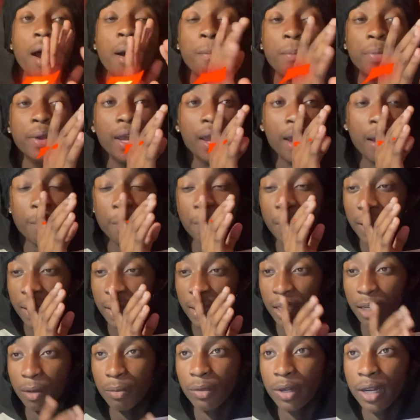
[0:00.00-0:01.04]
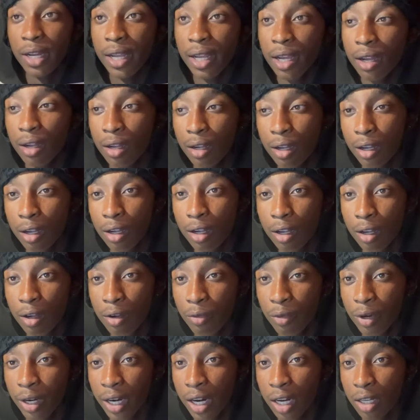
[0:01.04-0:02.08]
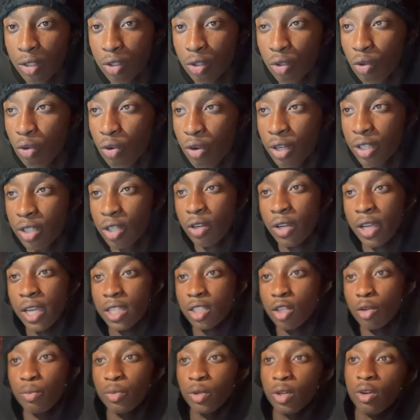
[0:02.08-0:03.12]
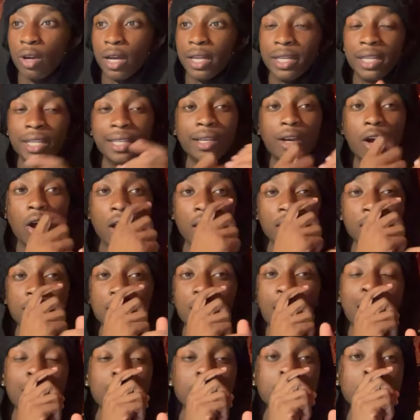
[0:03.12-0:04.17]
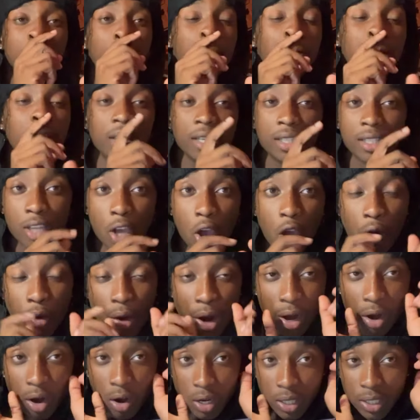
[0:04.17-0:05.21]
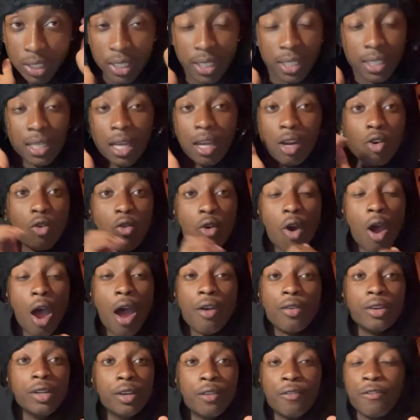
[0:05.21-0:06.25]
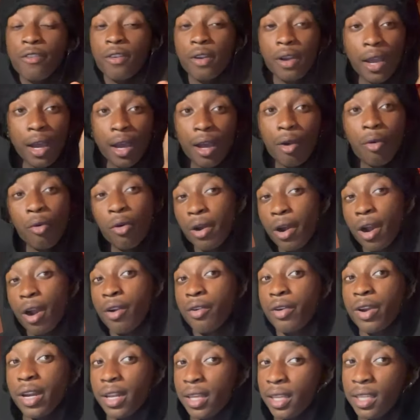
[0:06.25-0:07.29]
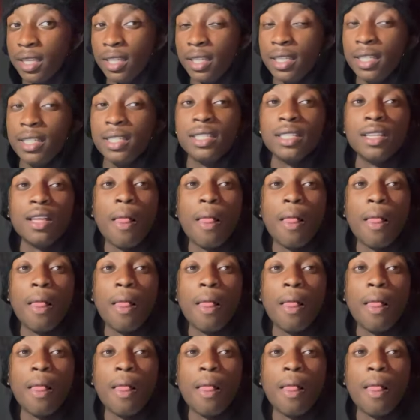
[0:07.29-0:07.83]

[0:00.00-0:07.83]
I'm back. My camera had ran out of storage. Okay, so boom, I did RJ. I'm gonna let y'all rate RJ's. I done forgot what I rated his.